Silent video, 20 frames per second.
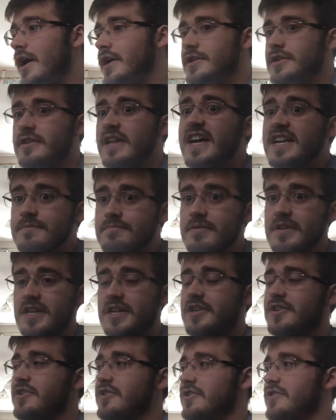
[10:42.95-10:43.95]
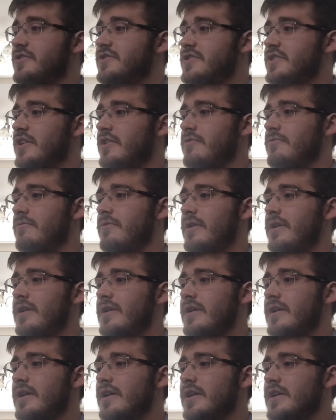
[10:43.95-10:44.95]
So that's pretty good. So
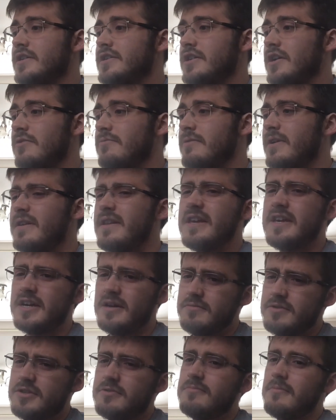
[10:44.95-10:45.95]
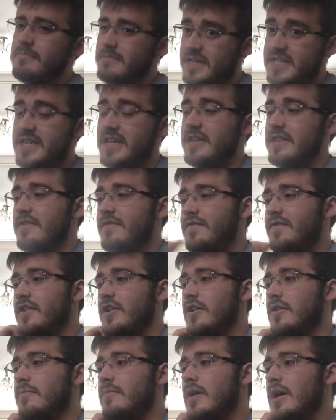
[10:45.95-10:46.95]
when we see the
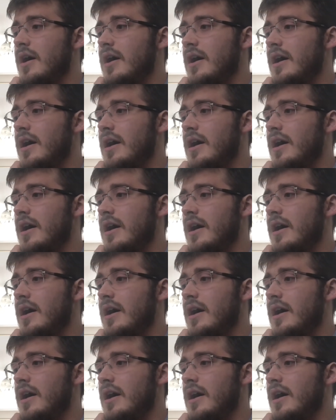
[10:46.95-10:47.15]
film,